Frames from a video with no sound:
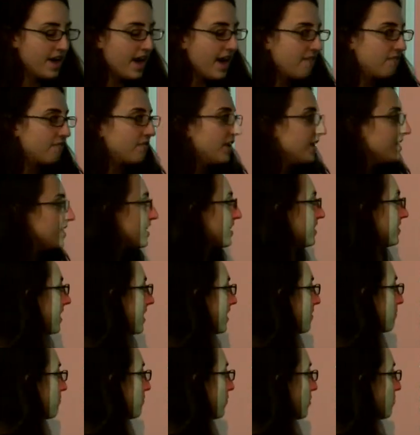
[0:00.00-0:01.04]
And finally,
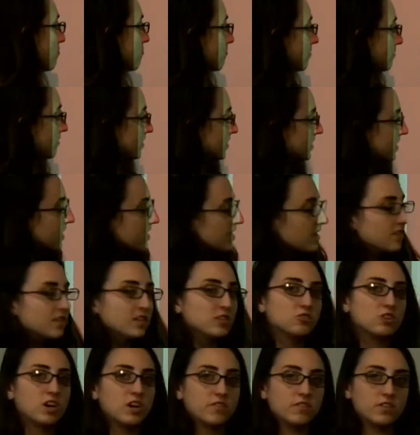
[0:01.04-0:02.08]
that road or sea that they
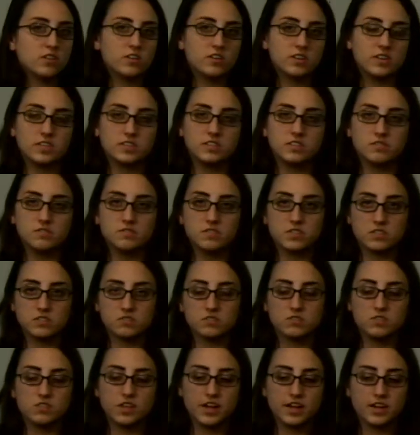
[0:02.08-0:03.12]
travel on is the
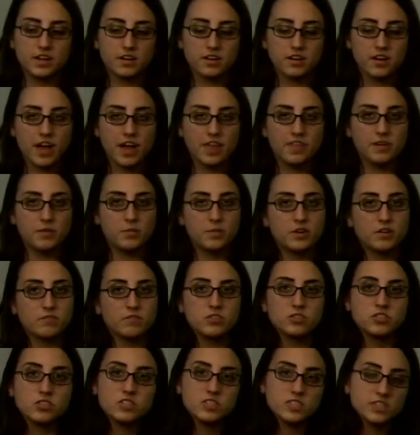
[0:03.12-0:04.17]
physical layer. And then when it
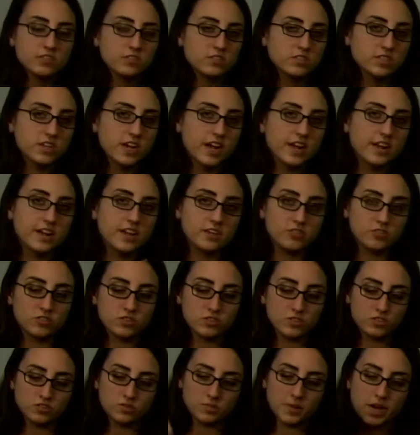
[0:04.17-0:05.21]
reaches the other side, it just
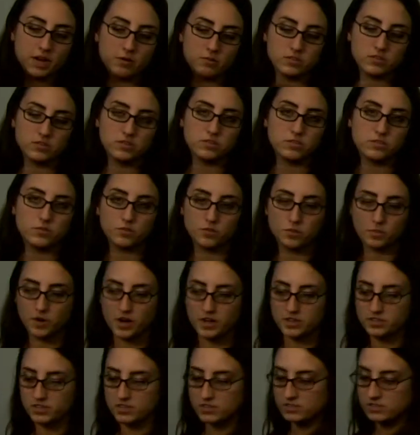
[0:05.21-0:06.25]
goes backwards through the
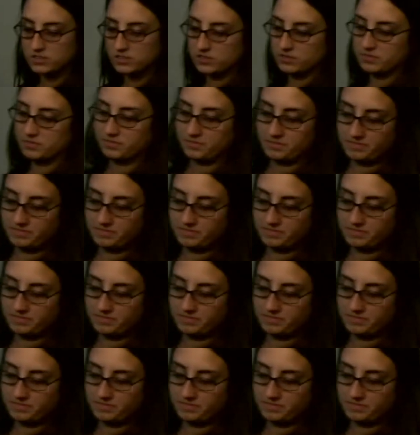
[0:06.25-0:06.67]
process.